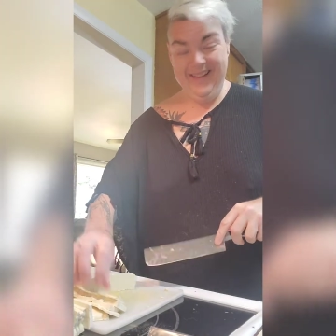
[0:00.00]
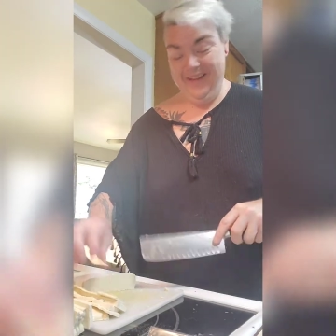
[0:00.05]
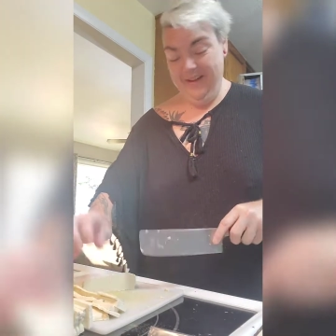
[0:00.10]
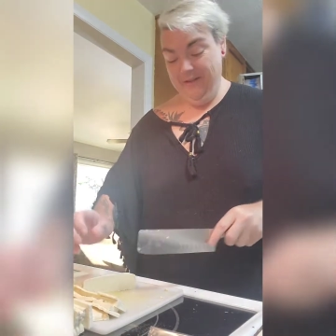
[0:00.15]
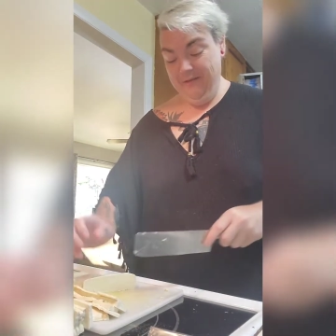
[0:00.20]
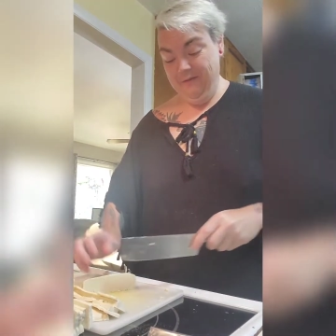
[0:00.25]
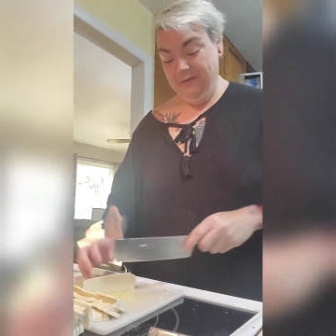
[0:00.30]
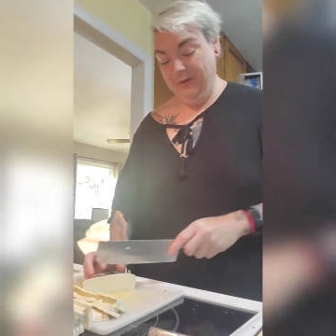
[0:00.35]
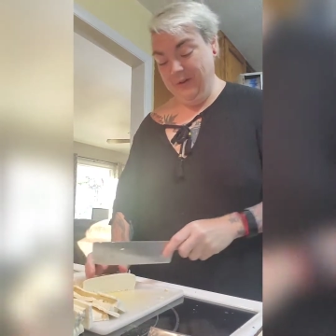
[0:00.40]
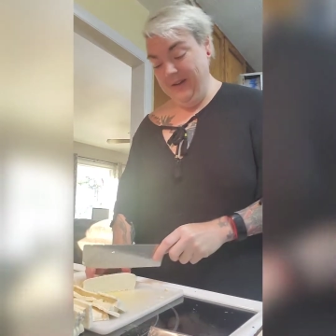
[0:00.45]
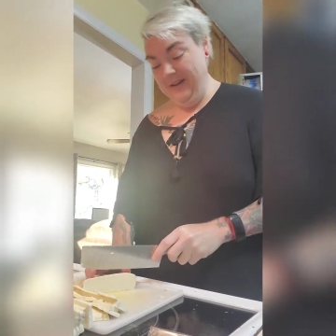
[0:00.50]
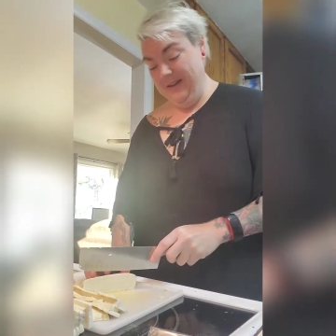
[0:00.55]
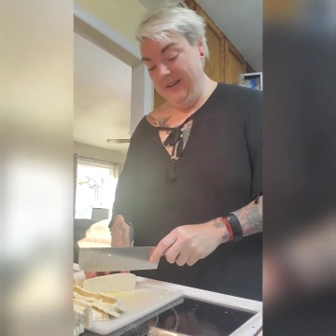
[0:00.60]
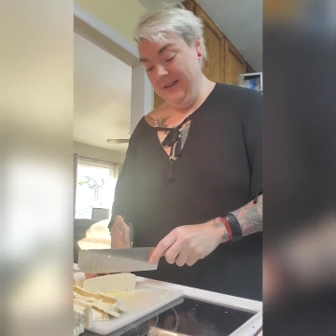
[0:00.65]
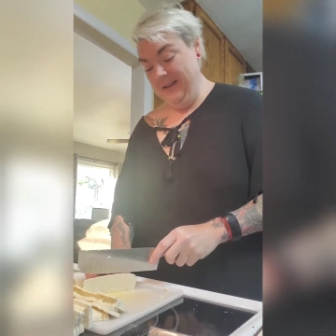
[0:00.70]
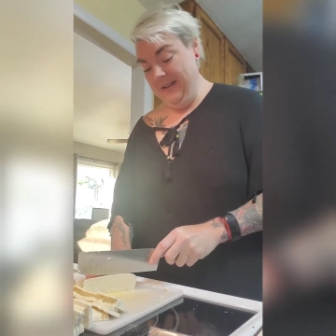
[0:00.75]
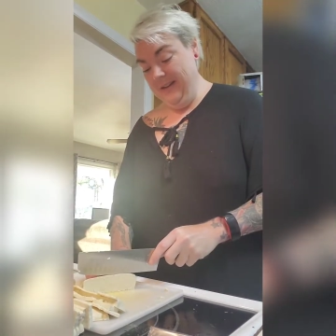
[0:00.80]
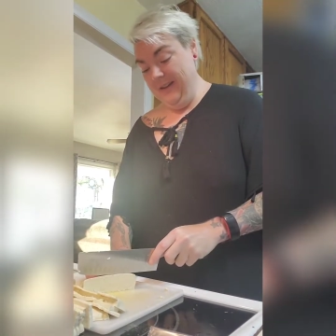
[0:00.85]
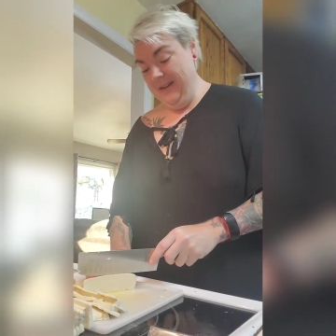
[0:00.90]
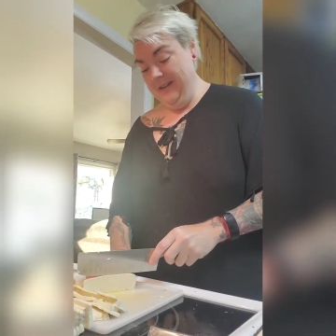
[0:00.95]
for it,
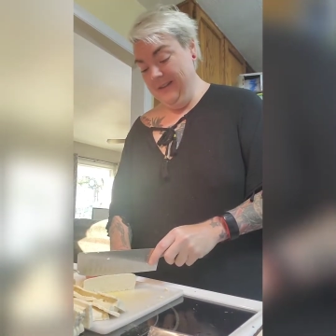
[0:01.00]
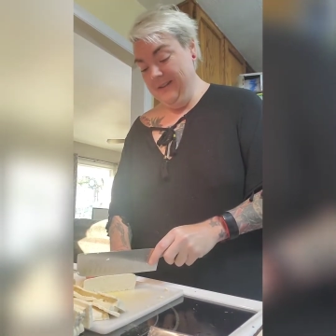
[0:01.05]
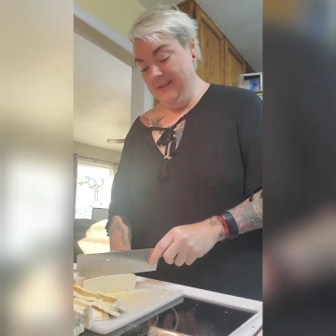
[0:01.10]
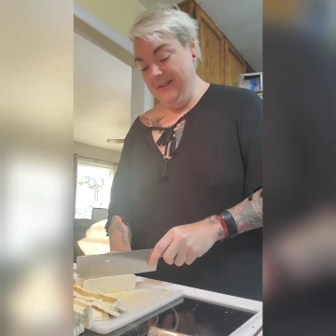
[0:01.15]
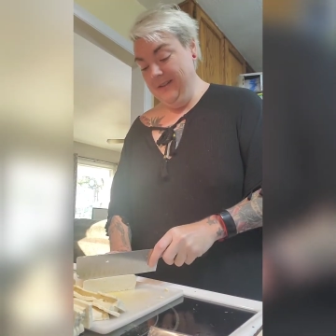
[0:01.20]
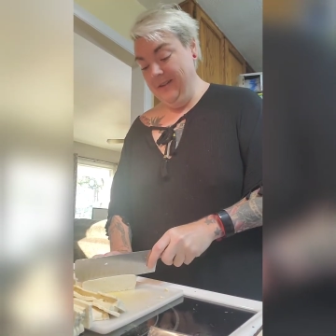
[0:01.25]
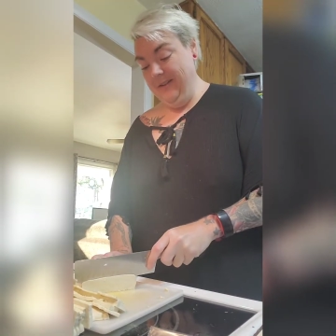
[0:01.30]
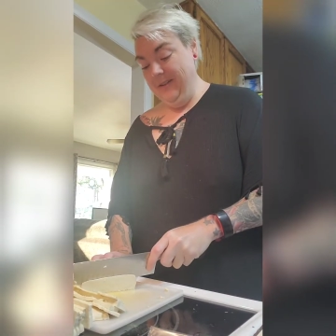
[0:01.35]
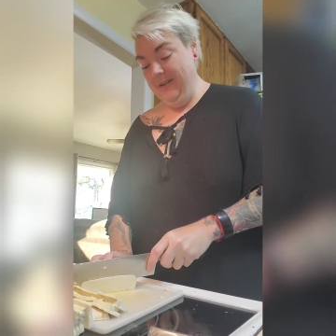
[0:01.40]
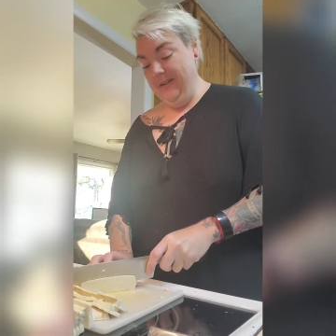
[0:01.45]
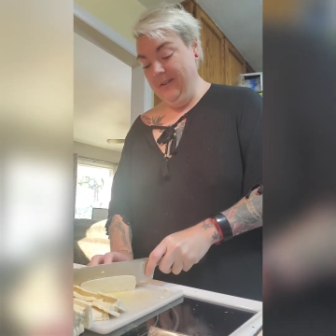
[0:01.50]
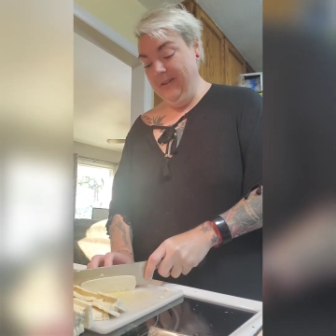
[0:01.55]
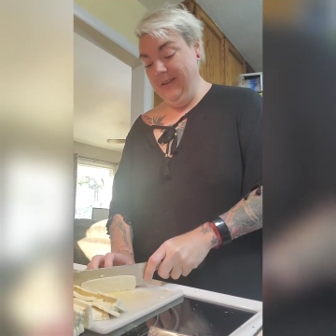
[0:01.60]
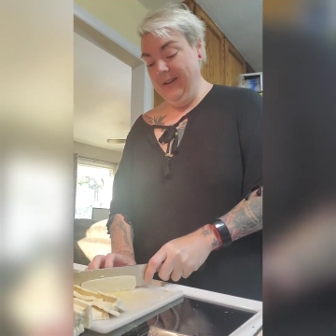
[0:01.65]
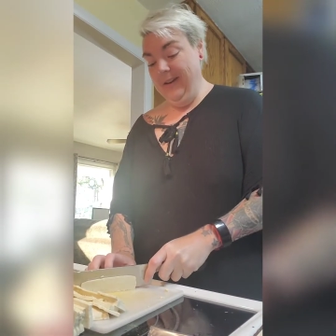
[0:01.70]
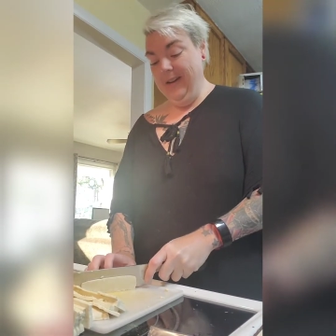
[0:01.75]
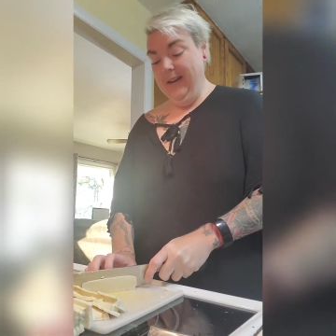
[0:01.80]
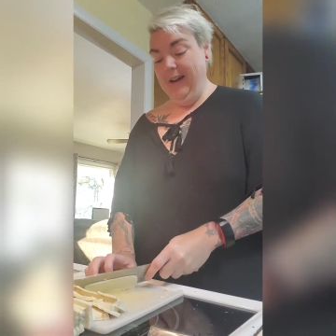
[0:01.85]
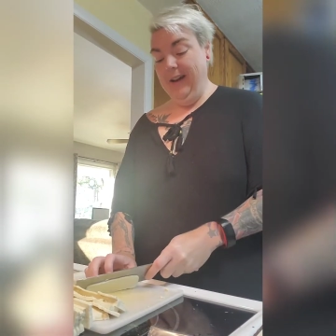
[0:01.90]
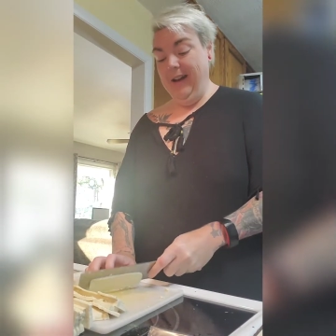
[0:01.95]
so
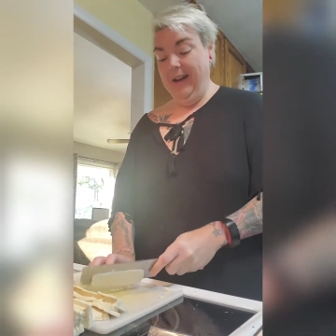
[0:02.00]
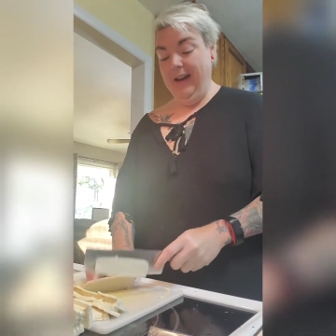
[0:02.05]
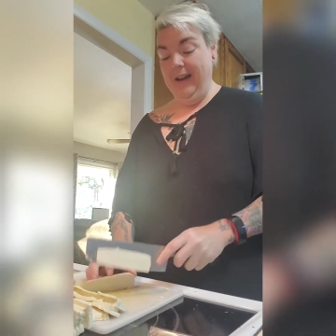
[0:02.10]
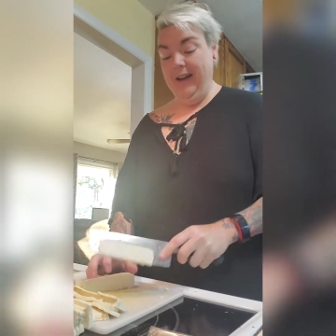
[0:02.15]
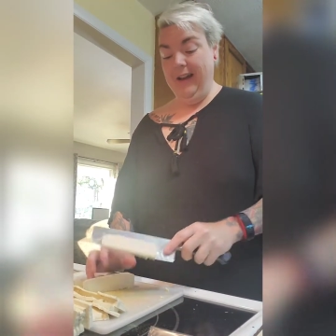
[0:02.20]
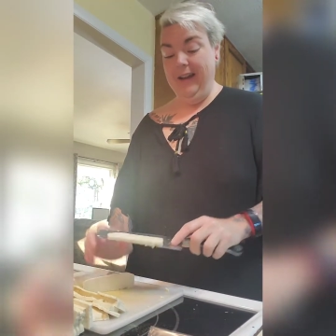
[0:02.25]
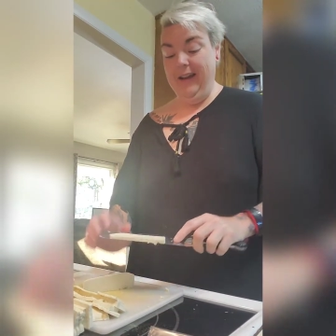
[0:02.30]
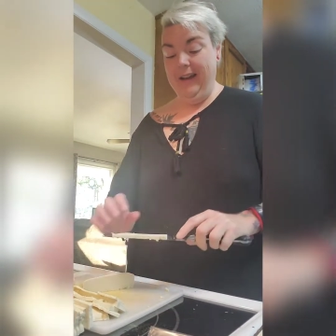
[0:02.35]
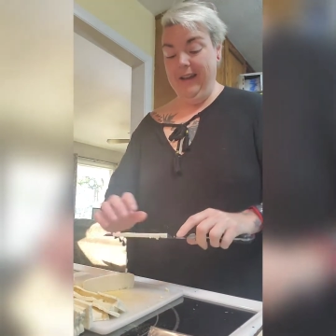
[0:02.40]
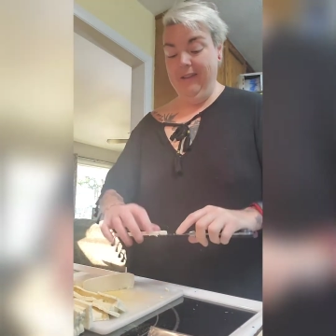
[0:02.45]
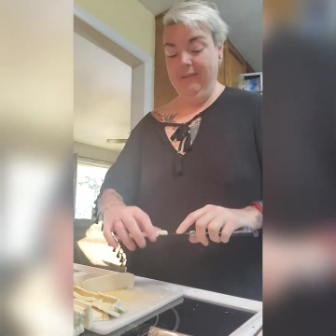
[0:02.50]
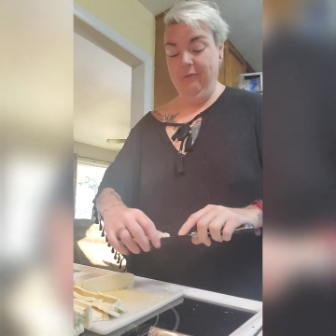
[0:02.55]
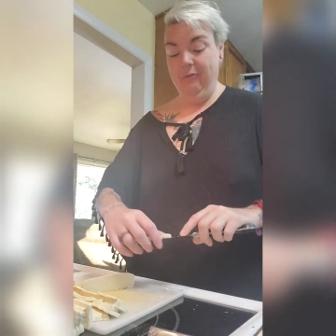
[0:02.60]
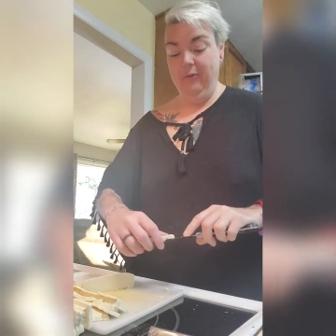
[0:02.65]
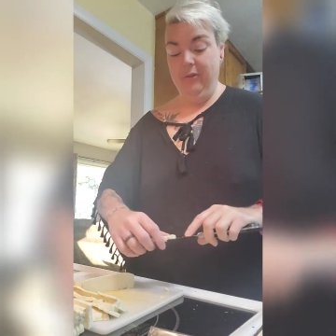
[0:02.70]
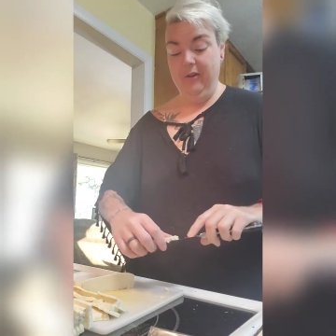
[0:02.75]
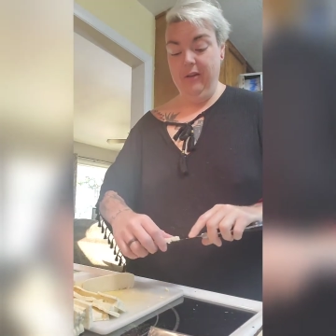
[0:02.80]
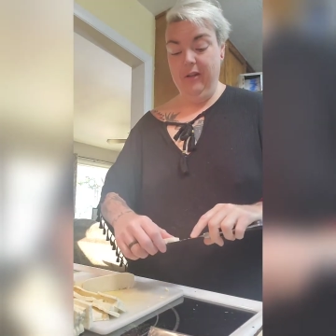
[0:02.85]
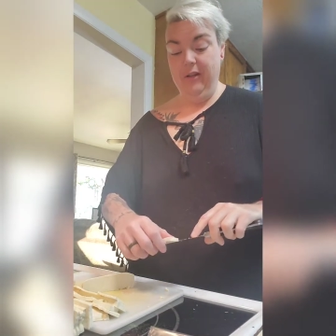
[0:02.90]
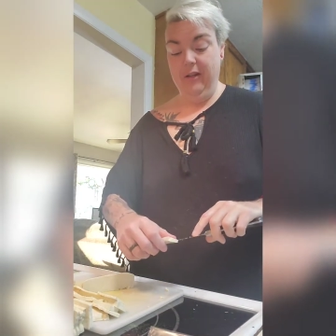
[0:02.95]
I
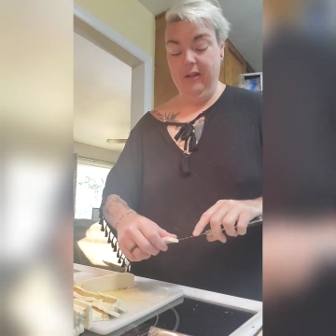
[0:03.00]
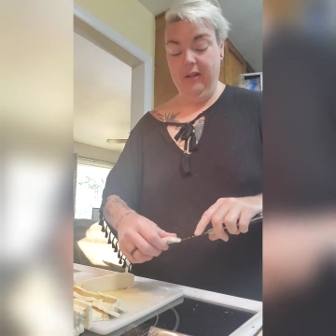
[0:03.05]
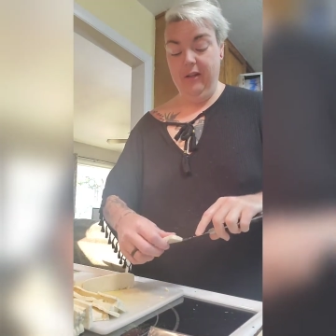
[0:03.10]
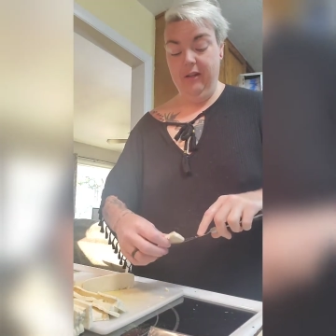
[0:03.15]
would